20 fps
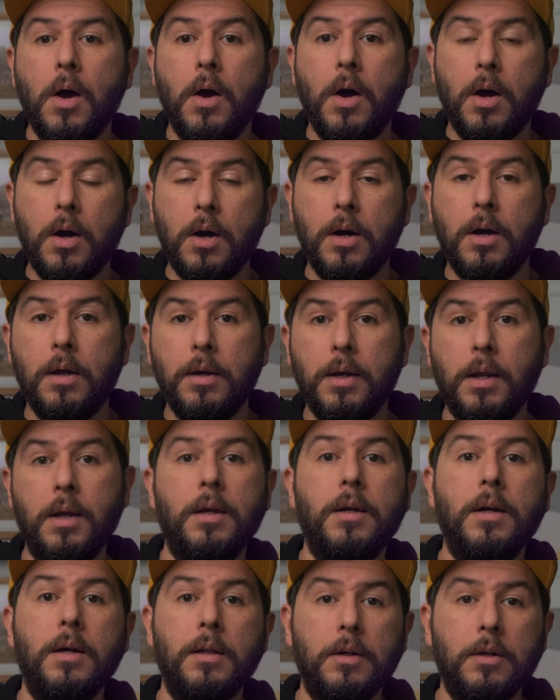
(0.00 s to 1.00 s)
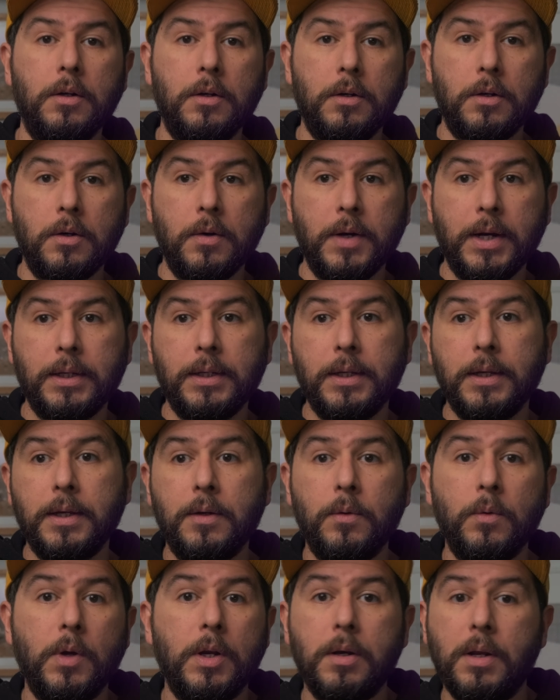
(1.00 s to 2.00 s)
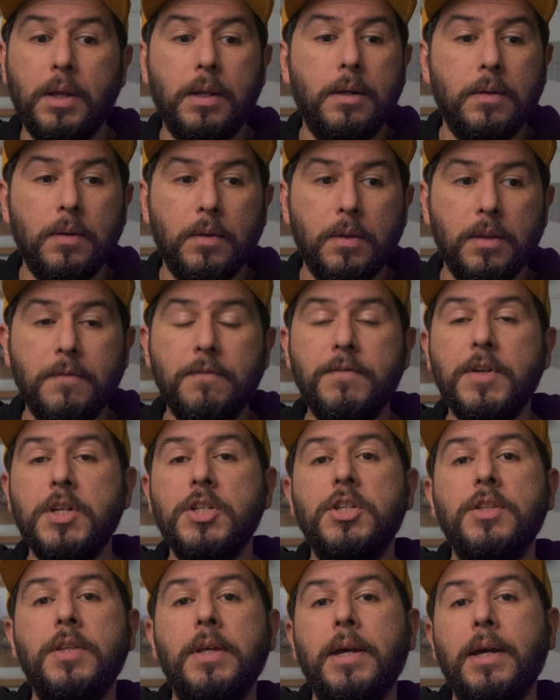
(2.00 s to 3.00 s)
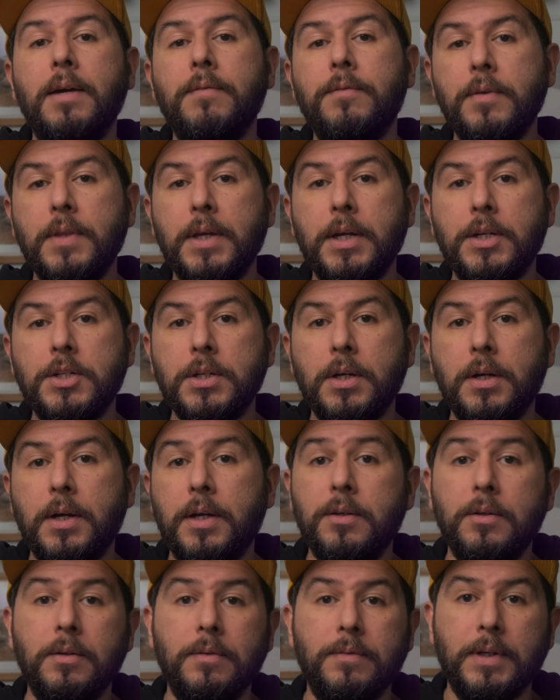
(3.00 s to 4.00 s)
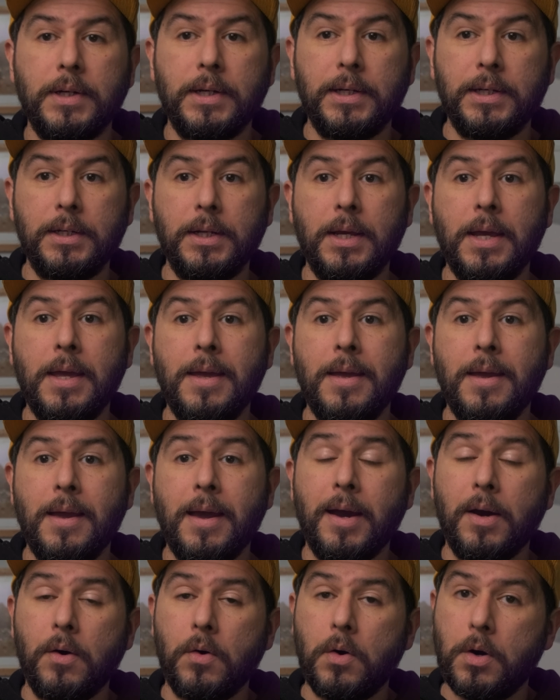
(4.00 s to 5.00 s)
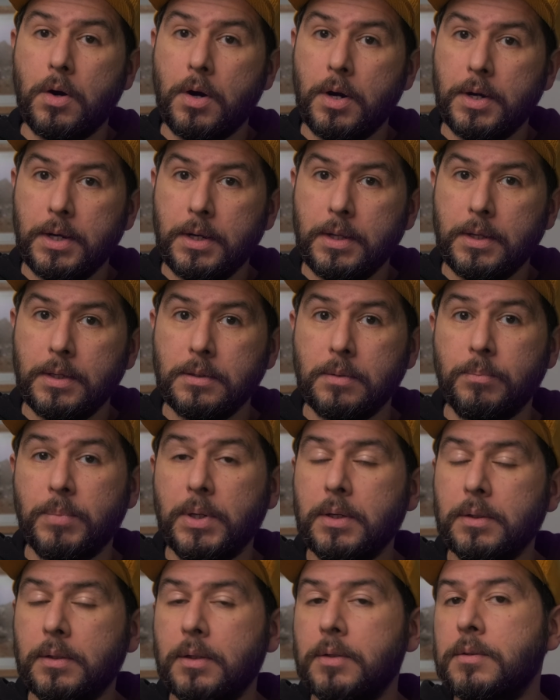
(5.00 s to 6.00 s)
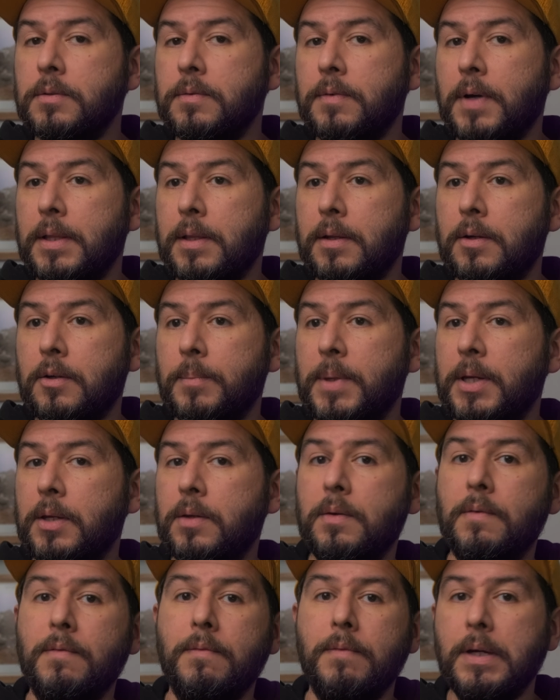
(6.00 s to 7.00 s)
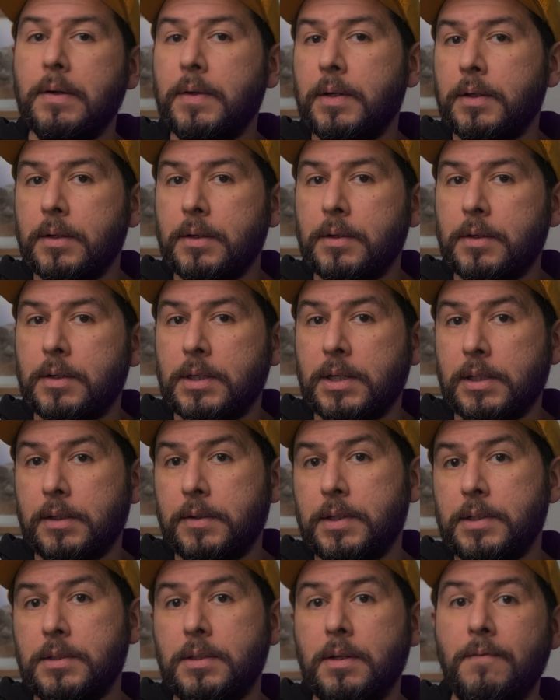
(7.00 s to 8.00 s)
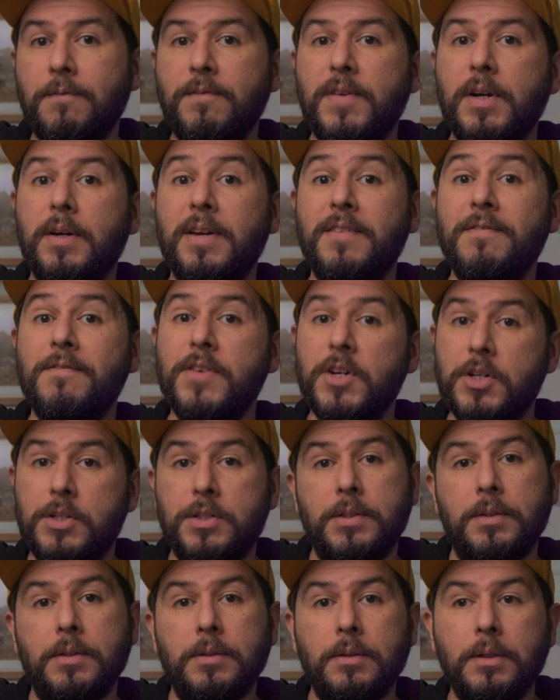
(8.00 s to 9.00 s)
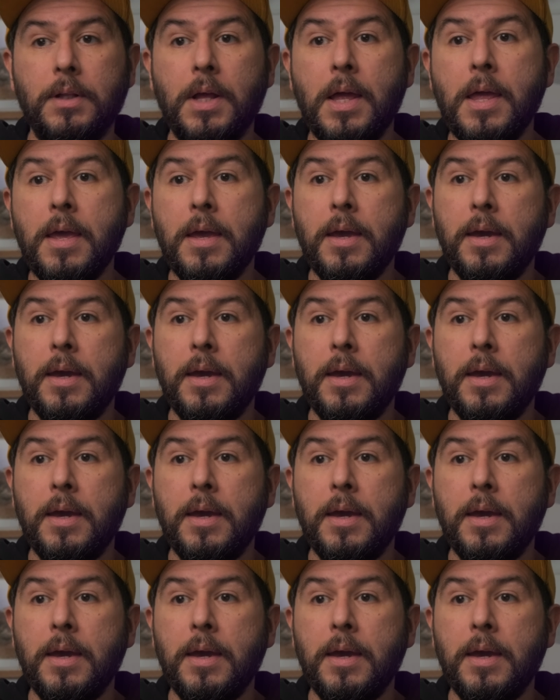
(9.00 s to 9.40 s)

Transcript: on color correcting and the vision they have for that shot, and you'll find how hard it is, but you'll also find that it'll make you a very good colorist, very versatile.